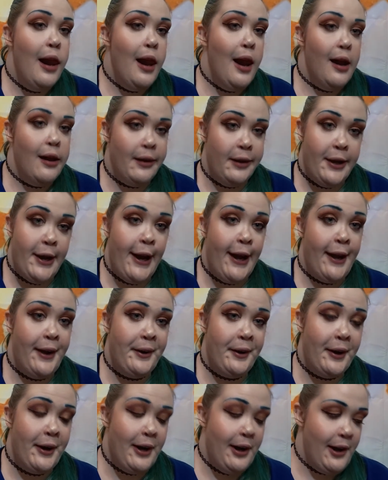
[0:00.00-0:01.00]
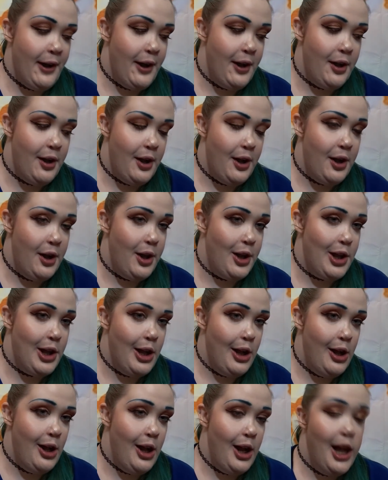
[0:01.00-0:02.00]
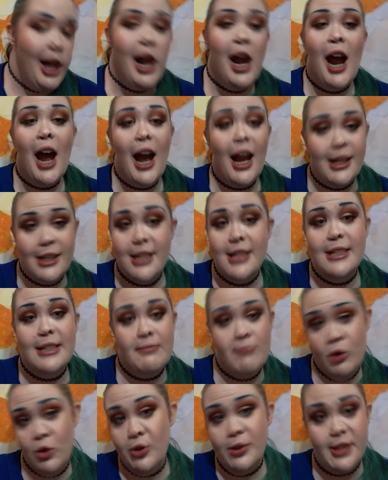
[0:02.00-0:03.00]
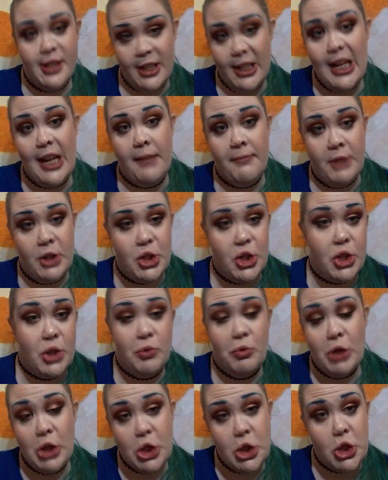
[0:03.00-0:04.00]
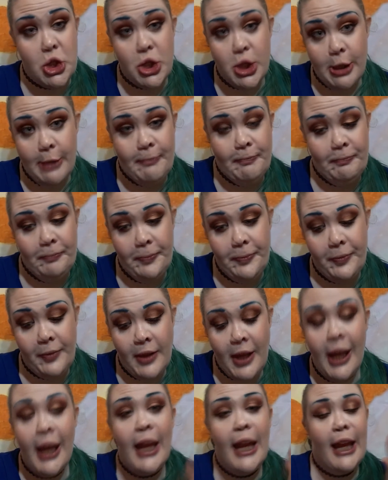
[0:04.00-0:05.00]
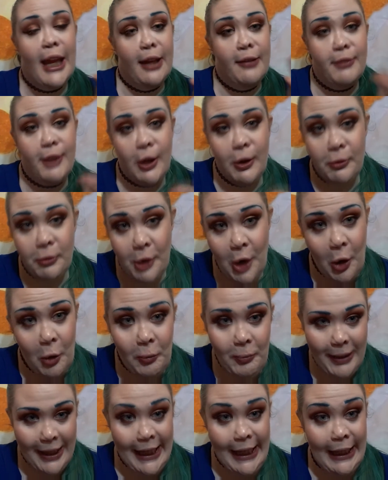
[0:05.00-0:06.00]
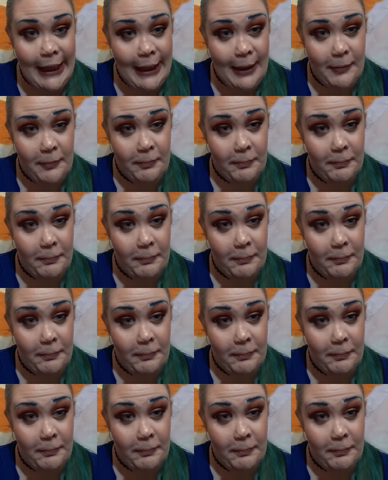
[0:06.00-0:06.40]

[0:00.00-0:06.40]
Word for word: and then I did some Ulta damage, which if you know me,